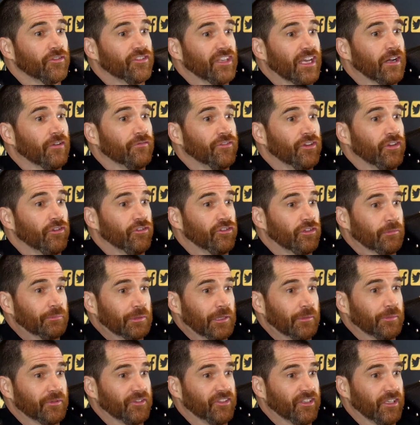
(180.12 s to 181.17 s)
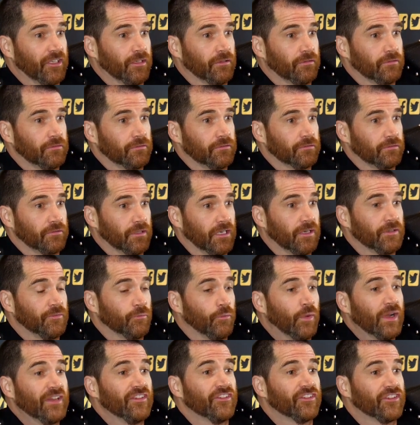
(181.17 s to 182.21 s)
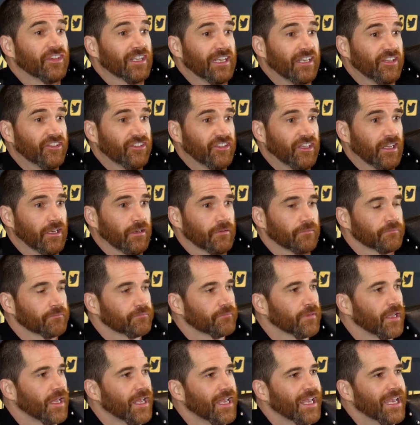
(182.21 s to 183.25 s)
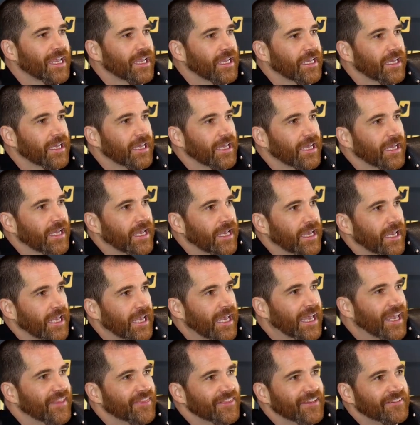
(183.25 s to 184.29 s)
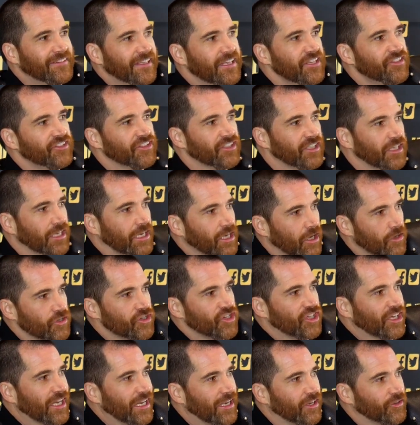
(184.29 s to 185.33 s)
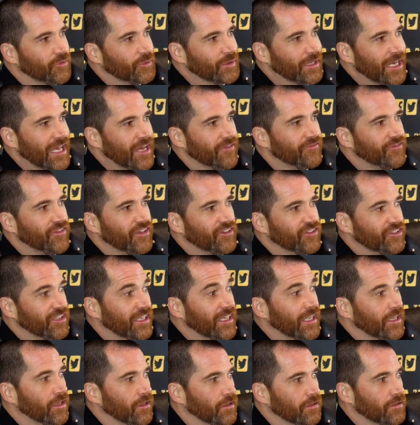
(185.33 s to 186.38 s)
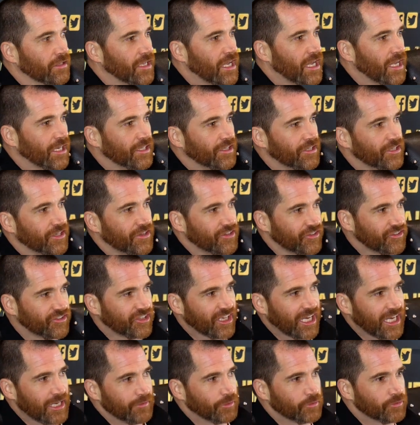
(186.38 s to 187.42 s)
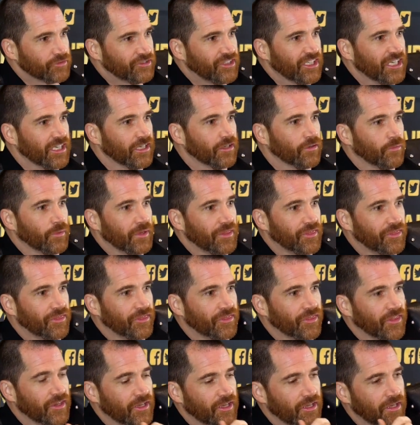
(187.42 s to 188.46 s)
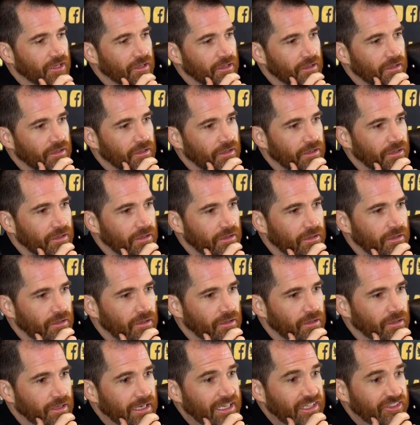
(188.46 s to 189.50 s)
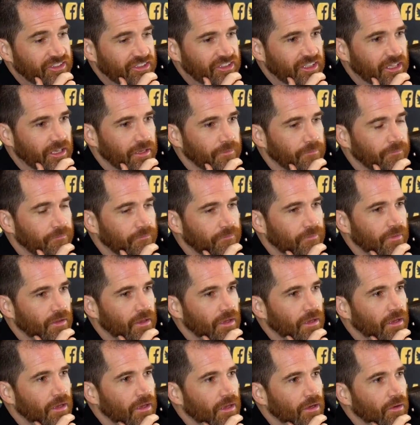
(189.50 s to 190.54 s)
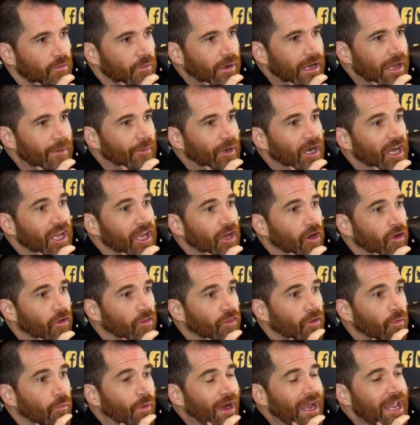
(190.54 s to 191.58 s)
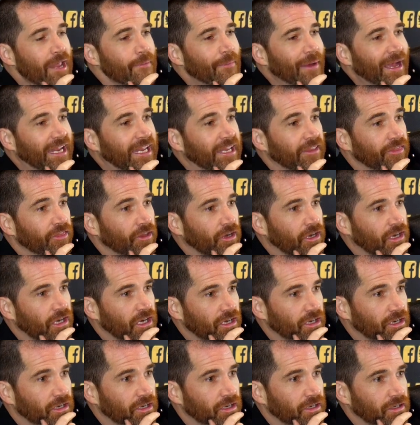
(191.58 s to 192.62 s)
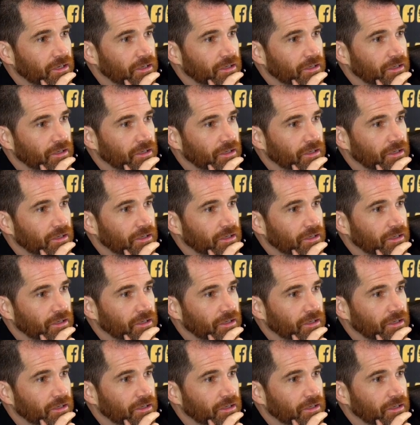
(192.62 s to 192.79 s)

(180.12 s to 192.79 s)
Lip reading: out, views the property, and wins the listing. And the decent negotiators will have this little under-the-table deal with the lister, whereby on the way back in the car,